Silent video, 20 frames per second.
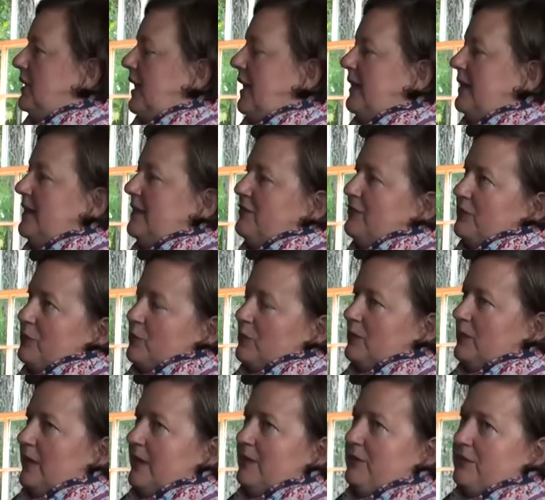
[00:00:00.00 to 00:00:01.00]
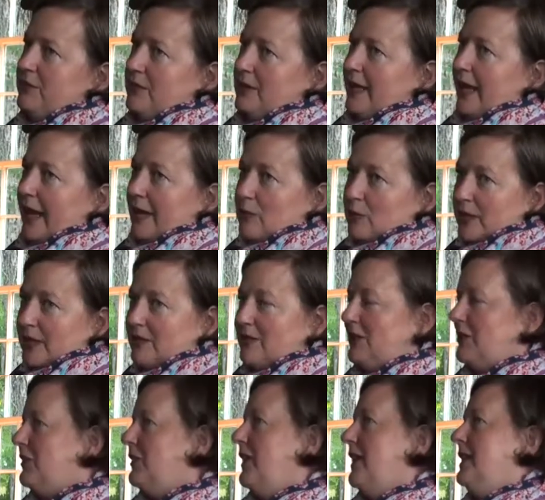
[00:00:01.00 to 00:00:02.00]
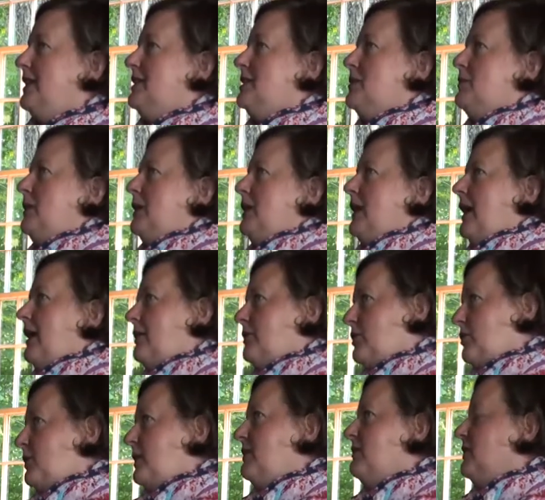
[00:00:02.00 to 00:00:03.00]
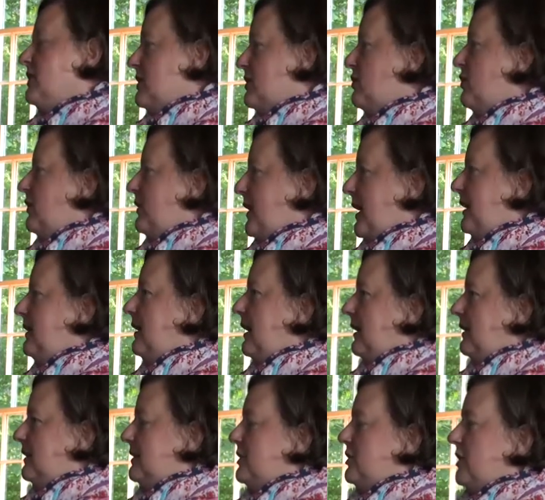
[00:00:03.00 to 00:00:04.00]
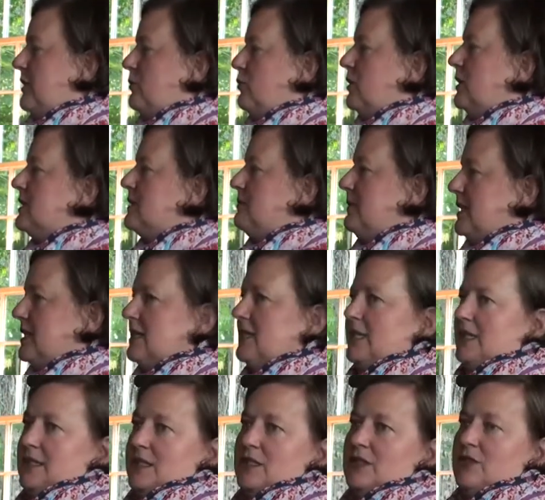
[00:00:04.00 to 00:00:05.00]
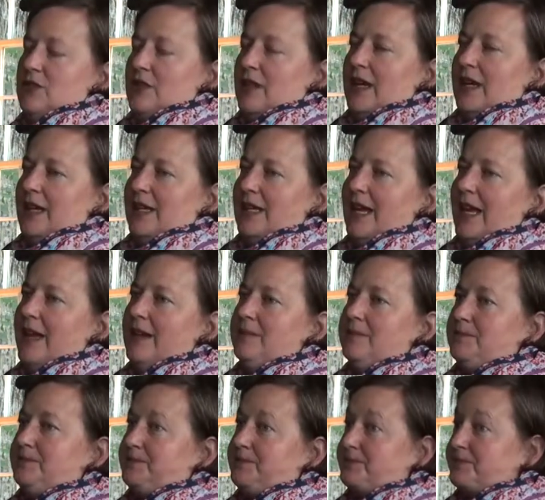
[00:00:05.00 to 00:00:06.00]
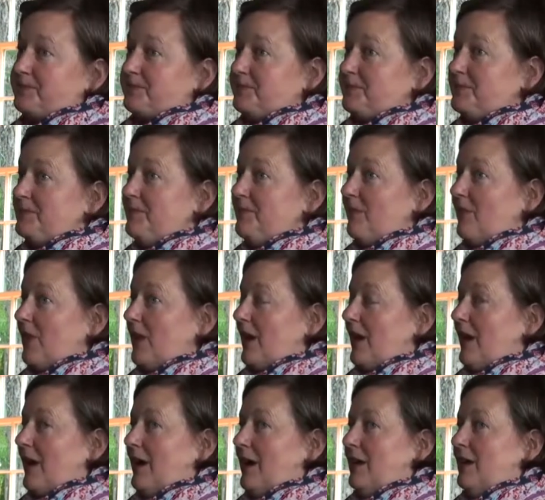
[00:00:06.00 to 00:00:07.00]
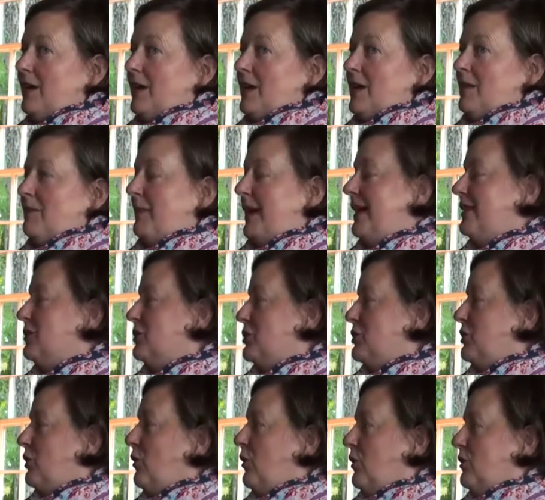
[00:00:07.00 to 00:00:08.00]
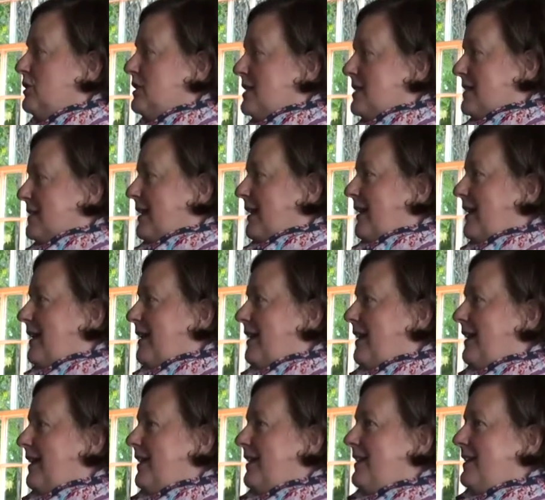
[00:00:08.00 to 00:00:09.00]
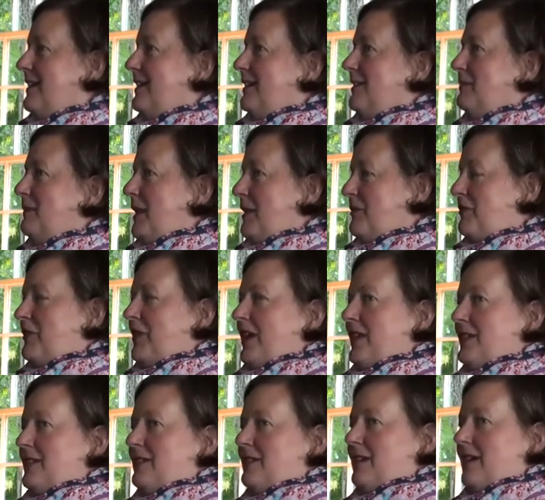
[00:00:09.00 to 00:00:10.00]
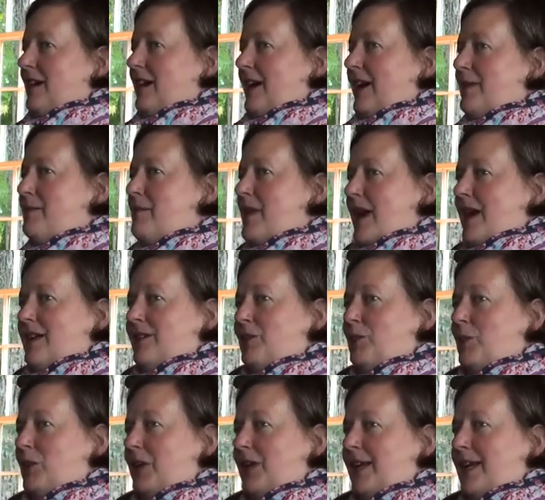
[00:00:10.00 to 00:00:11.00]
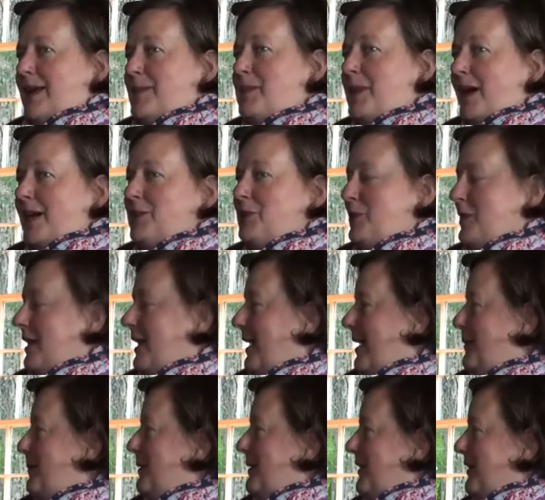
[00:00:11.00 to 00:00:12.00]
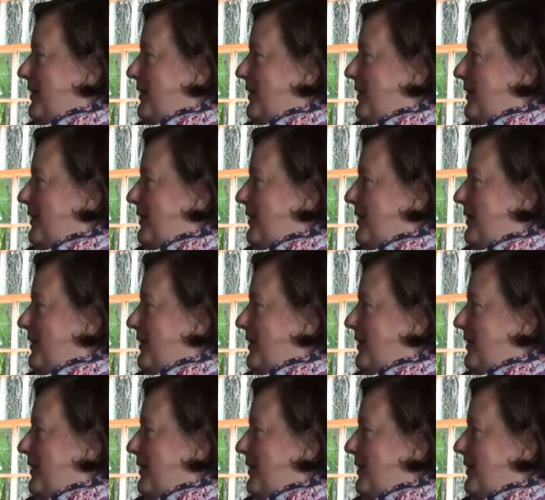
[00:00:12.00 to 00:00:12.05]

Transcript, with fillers: not if, if can we grow grains, but how do we restore that knowledge and what's missing to do that again. Uh, Michael Scholes, uh, it, my friend, I met working at Pine Tree Camp in